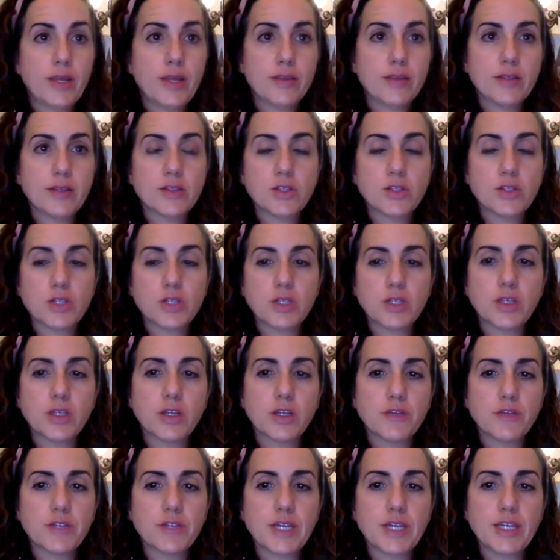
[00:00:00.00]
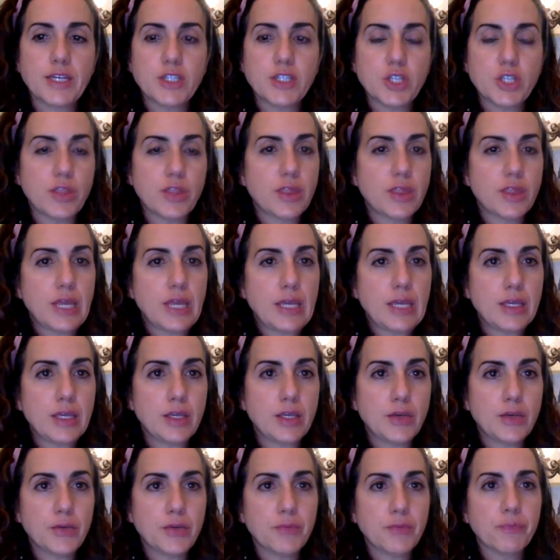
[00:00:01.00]
That's a good clarification. Thank
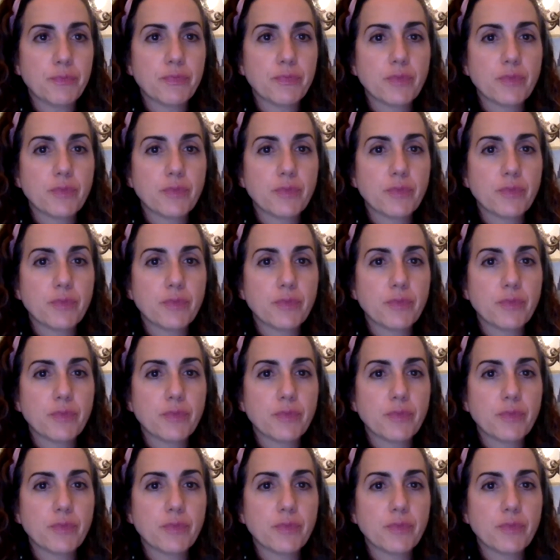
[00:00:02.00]
you.